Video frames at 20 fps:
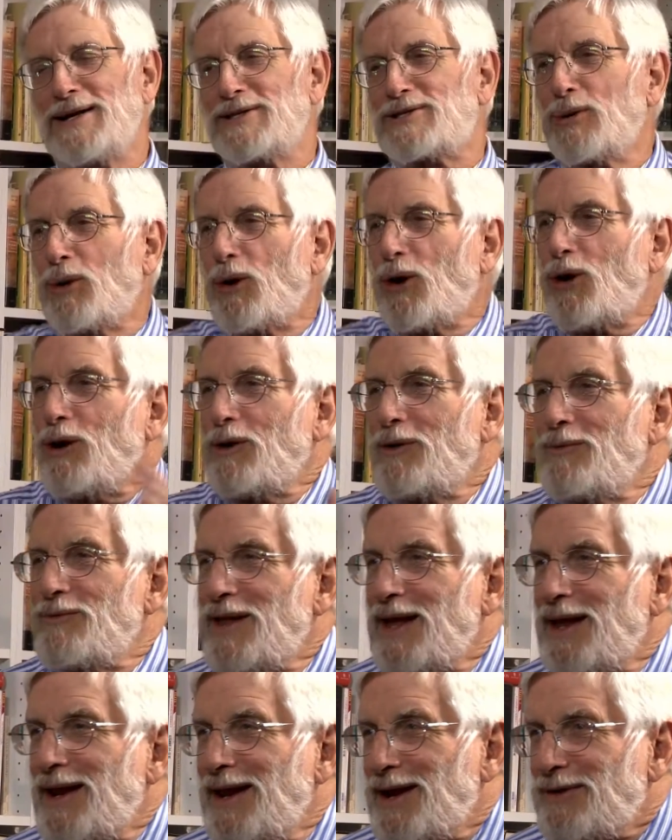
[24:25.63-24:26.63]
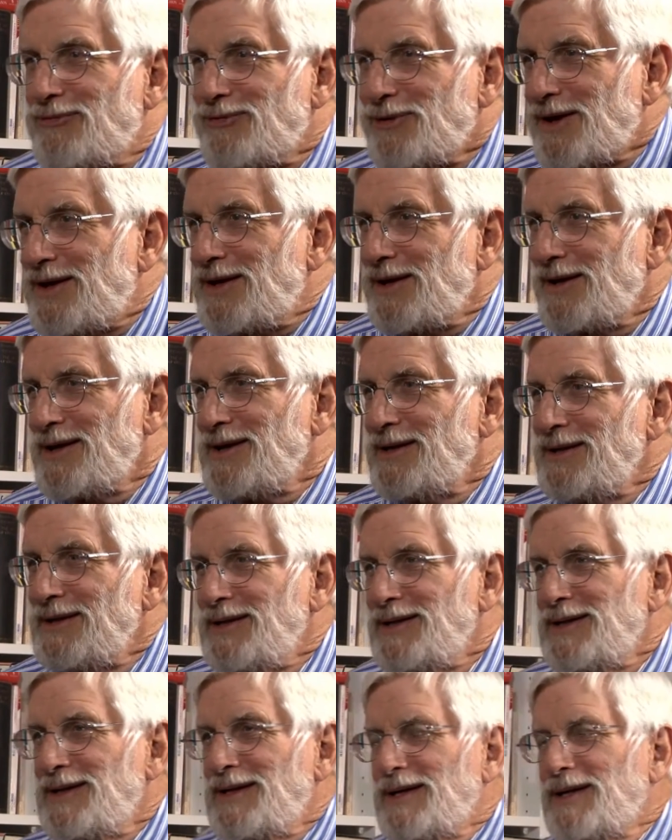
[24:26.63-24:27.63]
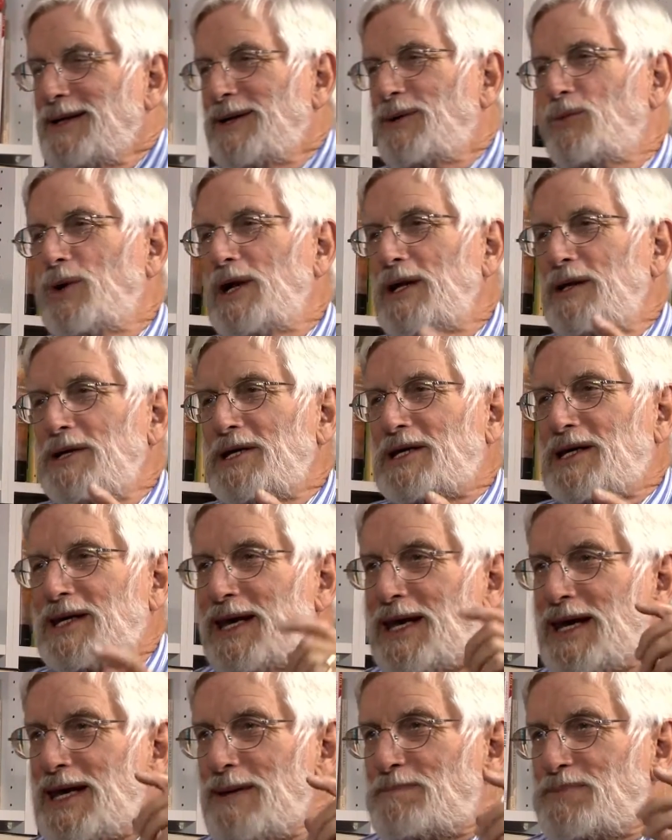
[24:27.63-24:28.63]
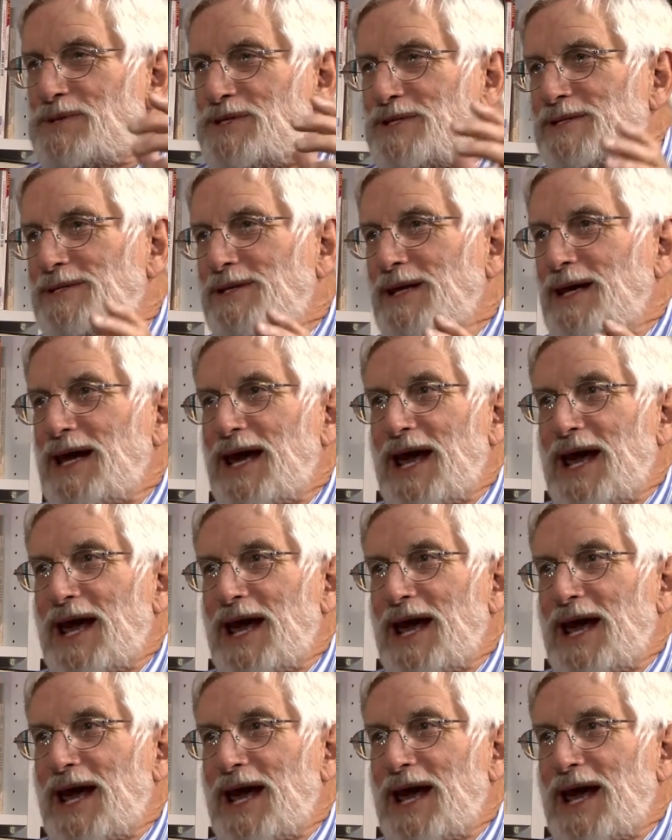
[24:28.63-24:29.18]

And so all of that effort really keeps